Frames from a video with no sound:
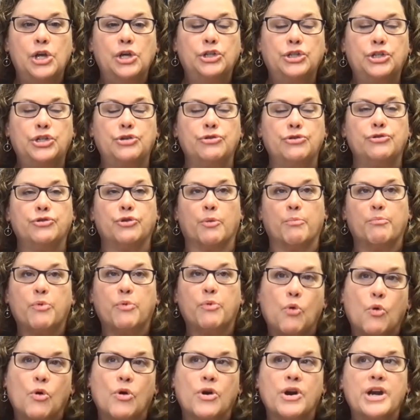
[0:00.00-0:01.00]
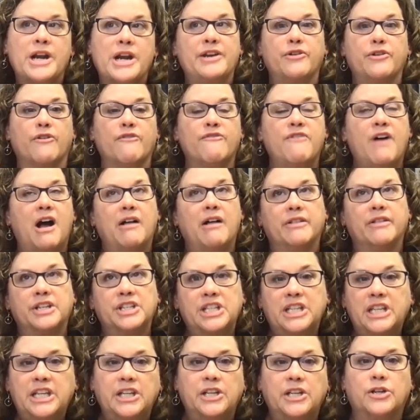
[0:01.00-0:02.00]
to your board and your
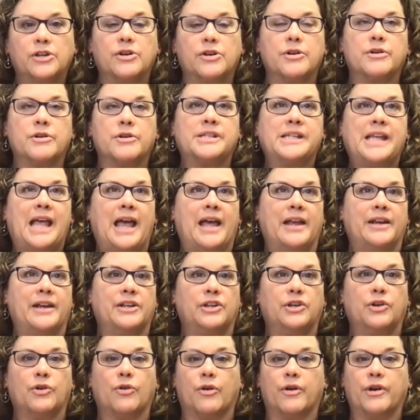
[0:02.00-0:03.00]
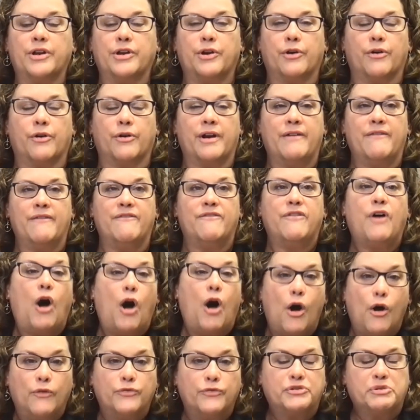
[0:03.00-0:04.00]
volunteers and your
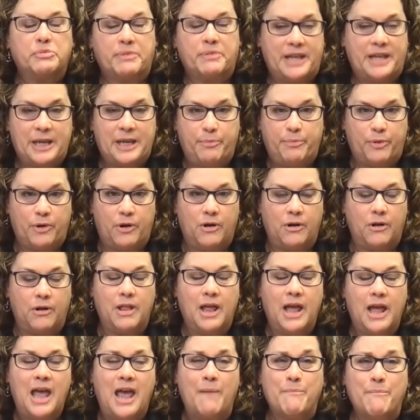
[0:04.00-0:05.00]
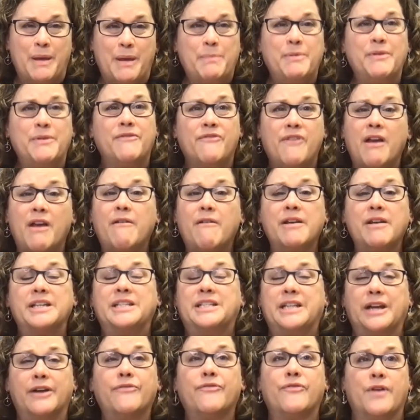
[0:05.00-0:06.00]
involved people may be very
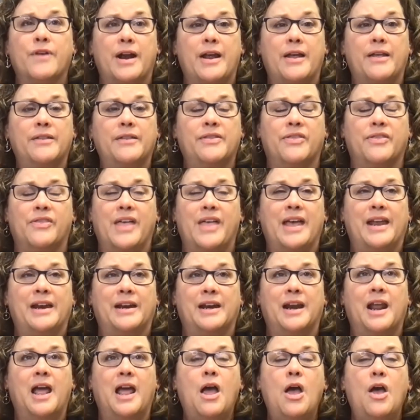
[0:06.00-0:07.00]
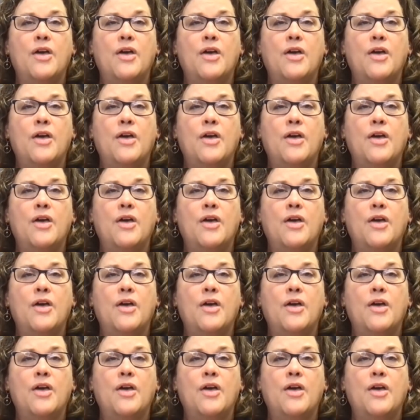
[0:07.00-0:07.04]
different than